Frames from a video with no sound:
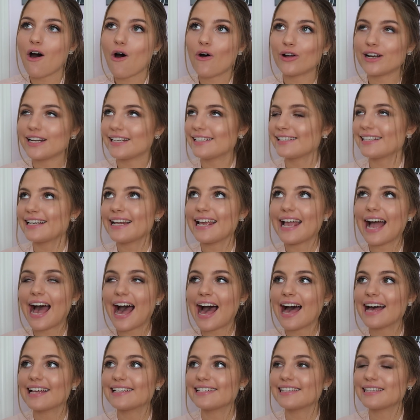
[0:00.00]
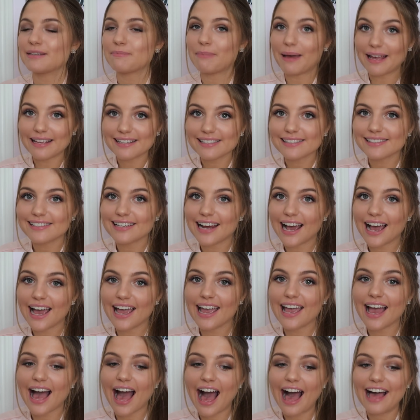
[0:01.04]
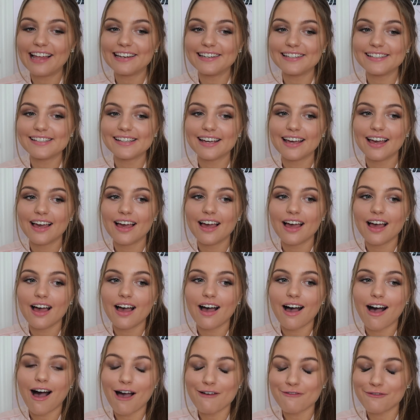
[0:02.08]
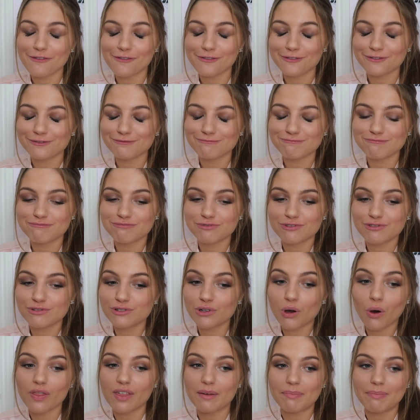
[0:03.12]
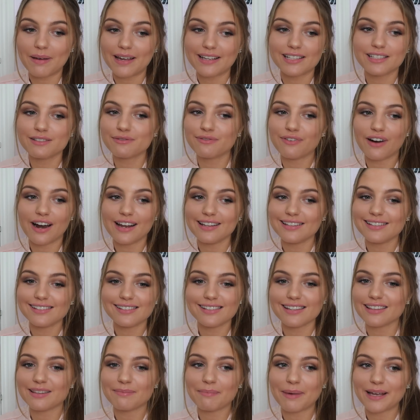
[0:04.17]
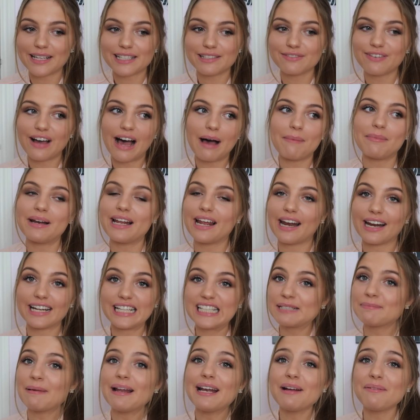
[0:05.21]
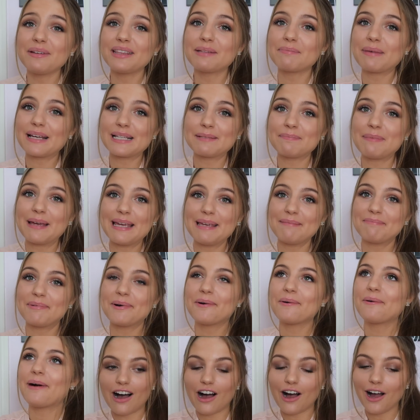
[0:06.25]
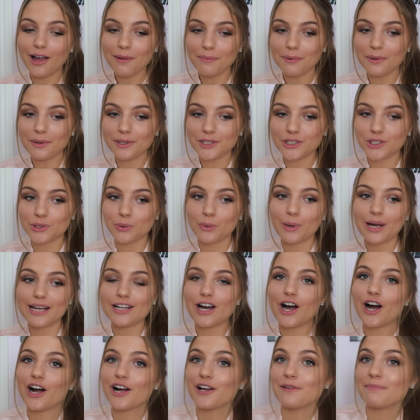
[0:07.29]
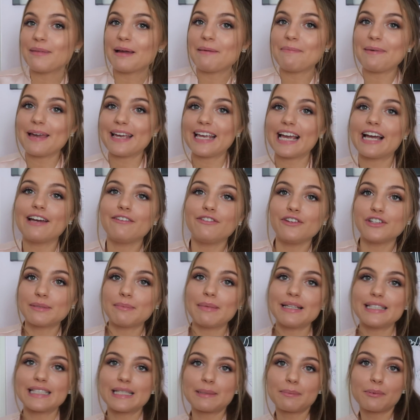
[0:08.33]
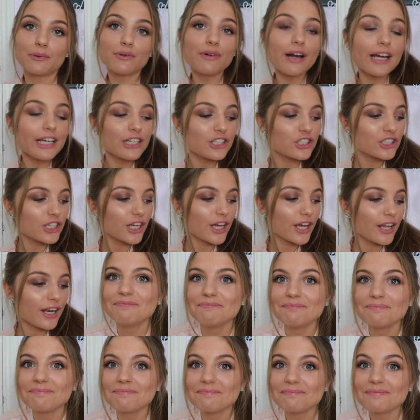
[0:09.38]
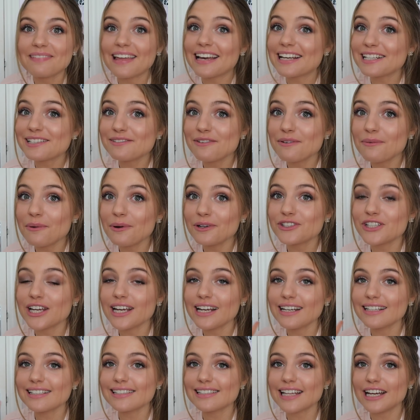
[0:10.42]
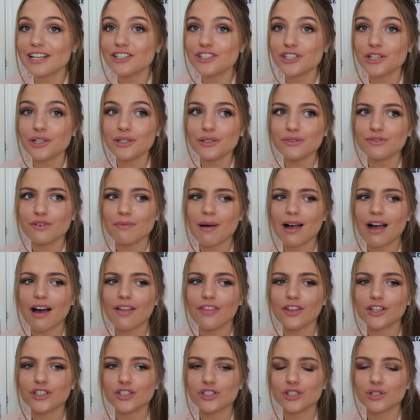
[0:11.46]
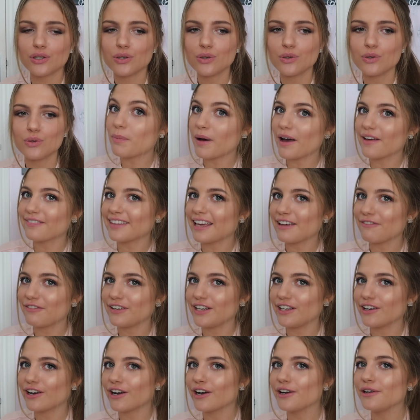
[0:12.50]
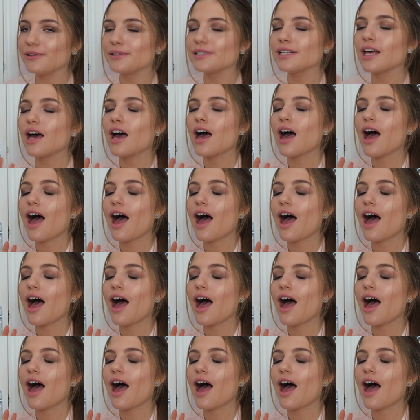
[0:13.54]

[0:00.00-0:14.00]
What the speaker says: Honestly had the best day, and I've got the best friends, the best family, and I spent it with the best people. I hope you enjoyed. I hope maybe it gave you some inspiration. Thanks for watching. Stay tuned for my other two birthday videos.